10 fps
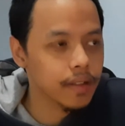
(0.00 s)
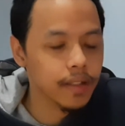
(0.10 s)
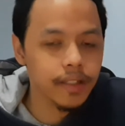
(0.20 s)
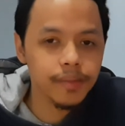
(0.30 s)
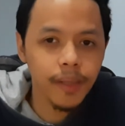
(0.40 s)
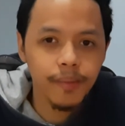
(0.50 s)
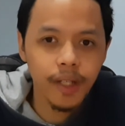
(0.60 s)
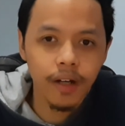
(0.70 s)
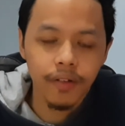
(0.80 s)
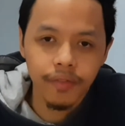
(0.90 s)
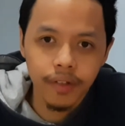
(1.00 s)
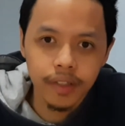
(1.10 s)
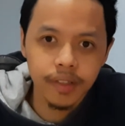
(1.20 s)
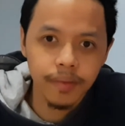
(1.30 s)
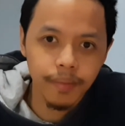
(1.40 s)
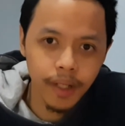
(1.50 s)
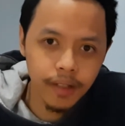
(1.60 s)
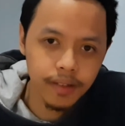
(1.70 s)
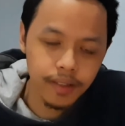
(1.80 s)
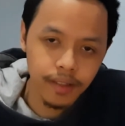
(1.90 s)
this might be our first
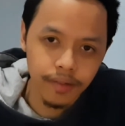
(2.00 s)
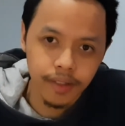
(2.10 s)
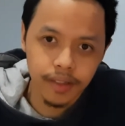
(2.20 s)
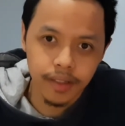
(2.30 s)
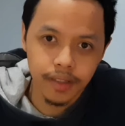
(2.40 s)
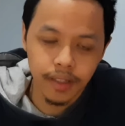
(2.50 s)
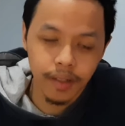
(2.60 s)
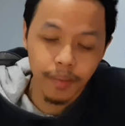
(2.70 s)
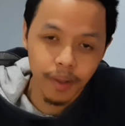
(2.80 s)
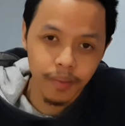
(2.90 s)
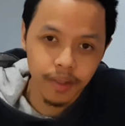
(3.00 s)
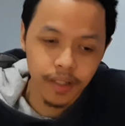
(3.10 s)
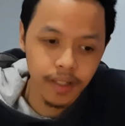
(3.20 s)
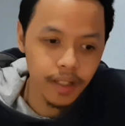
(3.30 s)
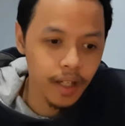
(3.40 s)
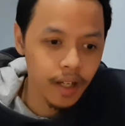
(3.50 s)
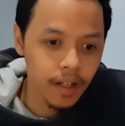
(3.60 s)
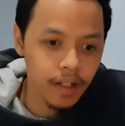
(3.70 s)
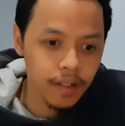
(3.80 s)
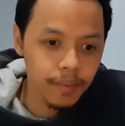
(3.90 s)
penalty of the season in the Premier League.
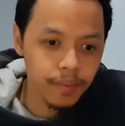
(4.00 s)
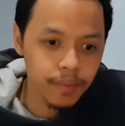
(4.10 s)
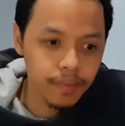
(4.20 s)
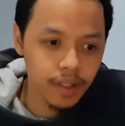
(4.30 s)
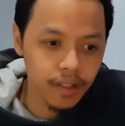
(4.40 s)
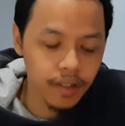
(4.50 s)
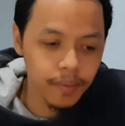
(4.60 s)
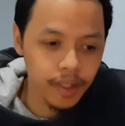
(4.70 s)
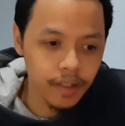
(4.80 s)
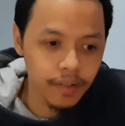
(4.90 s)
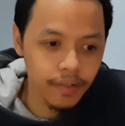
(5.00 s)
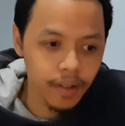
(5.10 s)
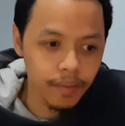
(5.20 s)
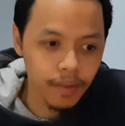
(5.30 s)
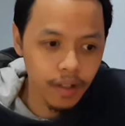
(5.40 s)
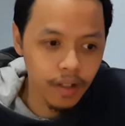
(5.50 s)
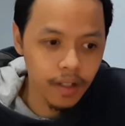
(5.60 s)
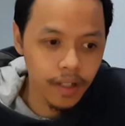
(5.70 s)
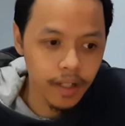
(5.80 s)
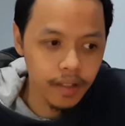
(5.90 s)
Correct me if I'm
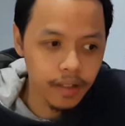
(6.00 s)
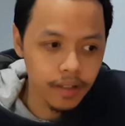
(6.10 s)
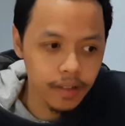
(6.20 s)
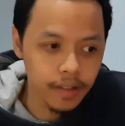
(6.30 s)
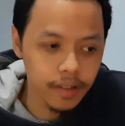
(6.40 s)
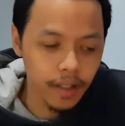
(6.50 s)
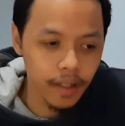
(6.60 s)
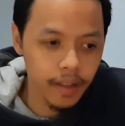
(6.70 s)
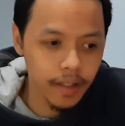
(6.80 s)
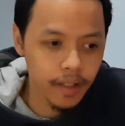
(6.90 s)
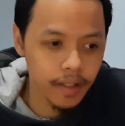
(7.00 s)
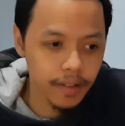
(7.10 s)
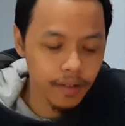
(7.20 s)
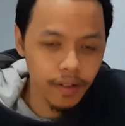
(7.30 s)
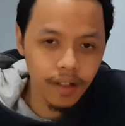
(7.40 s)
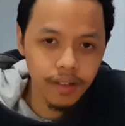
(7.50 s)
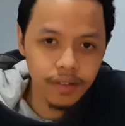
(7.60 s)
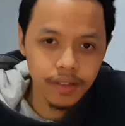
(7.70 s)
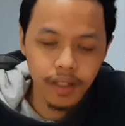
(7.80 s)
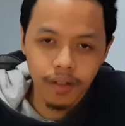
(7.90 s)
wrong, and I think Ronaldo
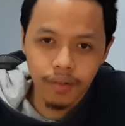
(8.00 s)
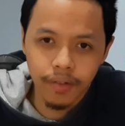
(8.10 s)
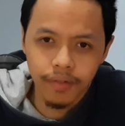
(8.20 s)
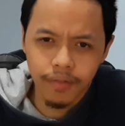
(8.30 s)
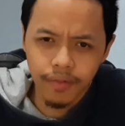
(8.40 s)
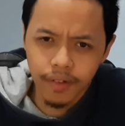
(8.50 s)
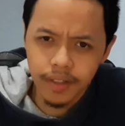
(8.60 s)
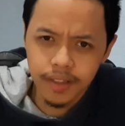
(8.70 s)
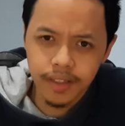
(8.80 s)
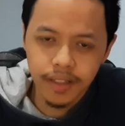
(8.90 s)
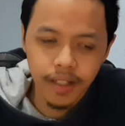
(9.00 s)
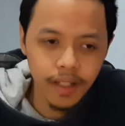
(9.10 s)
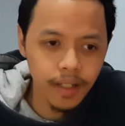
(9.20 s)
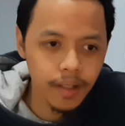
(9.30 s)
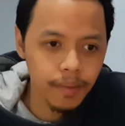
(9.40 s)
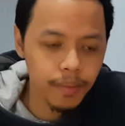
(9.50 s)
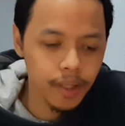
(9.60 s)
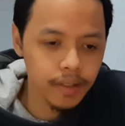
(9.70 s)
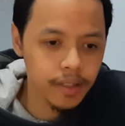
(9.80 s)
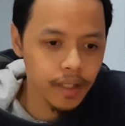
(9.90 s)
is our first
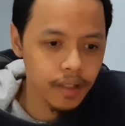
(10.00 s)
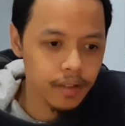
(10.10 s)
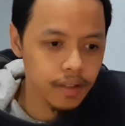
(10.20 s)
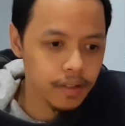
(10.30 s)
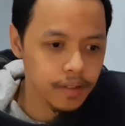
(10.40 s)
penalty taker.